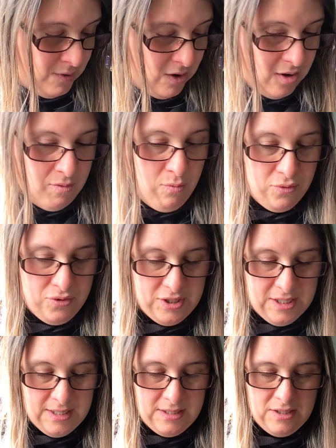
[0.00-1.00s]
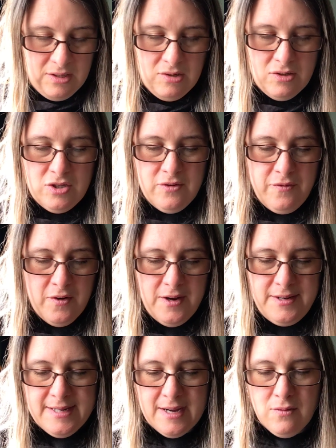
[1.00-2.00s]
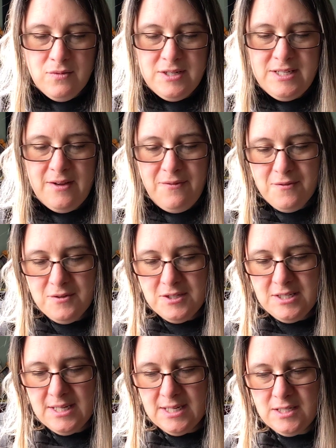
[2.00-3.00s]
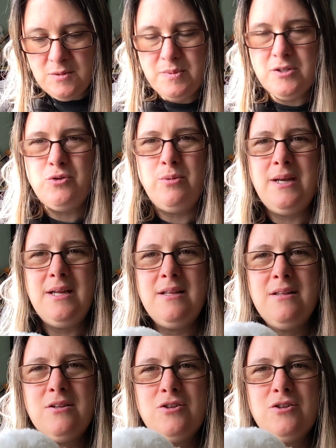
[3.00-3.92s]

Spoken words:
I wanted to find out the differences between